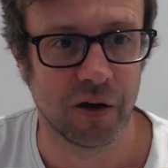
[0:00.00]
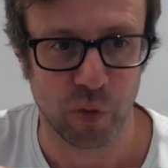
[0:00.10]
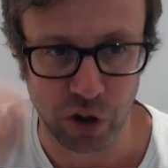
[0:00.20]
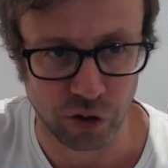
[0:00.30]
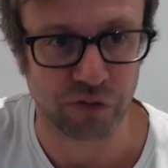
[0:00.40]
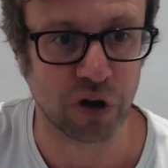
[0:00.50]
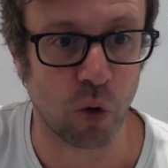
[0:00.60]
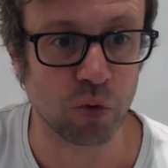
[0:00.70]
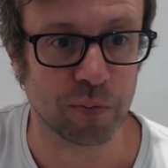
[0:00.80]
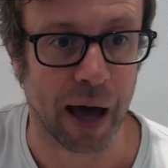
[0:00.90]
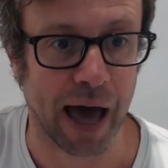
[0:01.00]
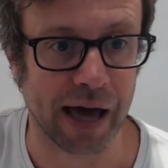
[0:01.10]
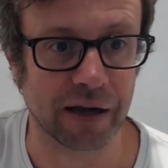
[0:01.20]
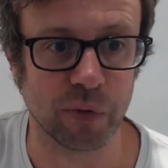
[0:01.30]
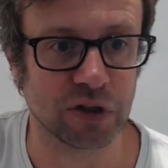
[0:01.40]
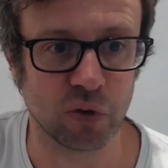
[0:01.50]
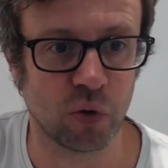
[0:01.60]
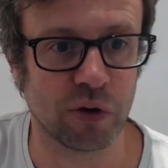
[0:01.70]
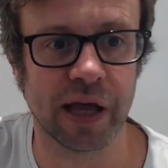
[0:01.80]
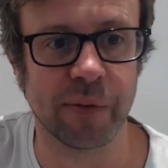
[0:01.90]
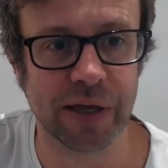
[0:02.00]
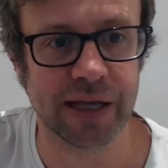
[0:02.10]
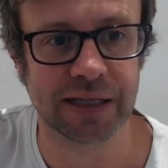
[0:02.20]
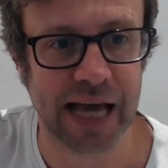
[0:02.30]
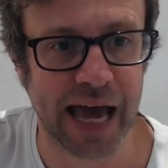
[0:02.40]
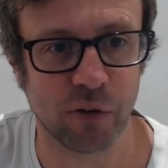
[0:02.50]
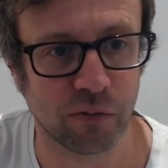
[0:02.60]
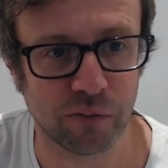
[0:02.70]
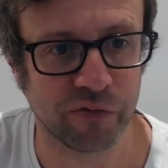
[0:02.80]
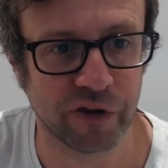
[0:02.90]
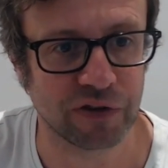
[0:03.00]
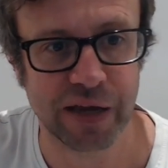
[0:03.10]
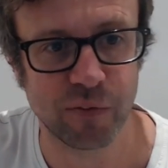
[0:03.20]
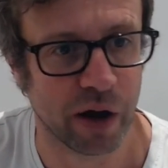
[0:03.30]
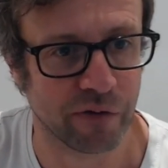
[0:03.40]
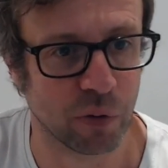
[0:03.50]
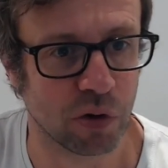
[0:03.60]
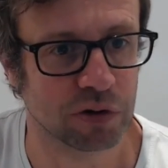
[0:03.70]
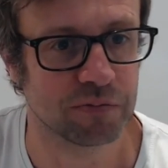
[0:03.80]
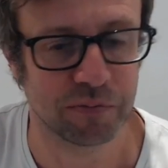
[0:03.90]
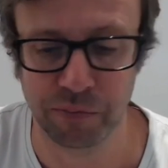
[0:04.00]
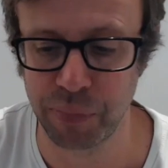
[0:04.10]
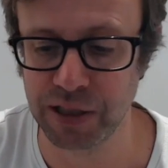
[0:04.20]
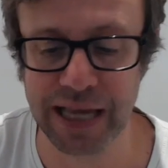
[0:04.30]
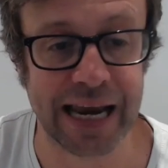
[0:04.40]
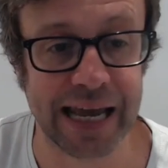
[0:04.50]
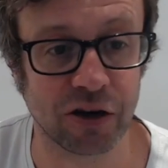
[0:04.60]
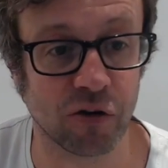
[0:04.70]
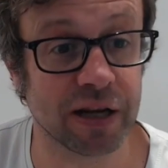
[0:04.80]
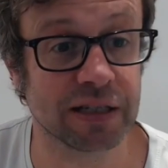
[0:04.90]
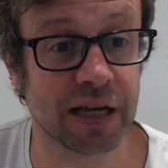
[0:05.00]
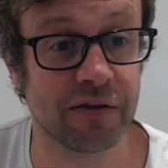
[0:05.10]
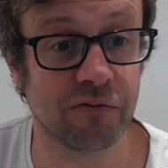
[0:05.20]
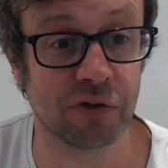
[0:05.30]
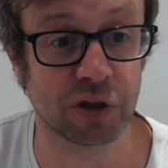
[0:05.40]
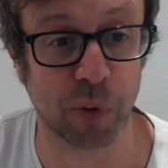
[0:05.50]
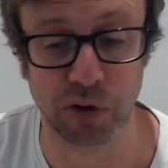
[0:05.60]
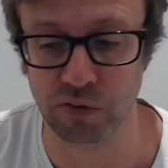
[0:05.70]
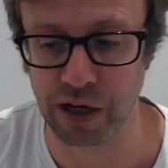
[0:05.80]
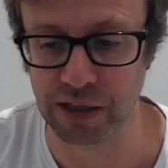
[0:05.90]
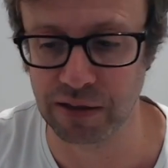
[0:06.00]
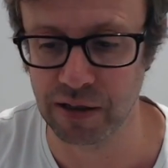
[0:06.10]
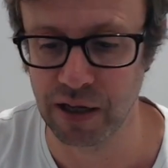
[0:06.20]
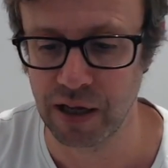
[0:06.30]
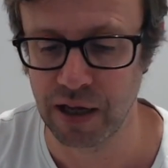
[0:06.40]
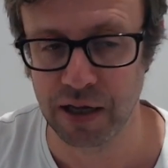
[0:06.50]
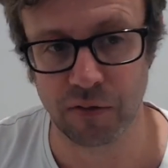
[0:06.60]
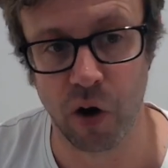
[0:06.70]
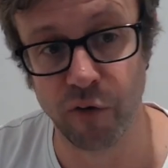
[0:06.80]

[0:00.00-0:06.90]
We got the results back and we saw that there'd been this ten or fifteen, whatever it was, percent increase in response rates. So wow.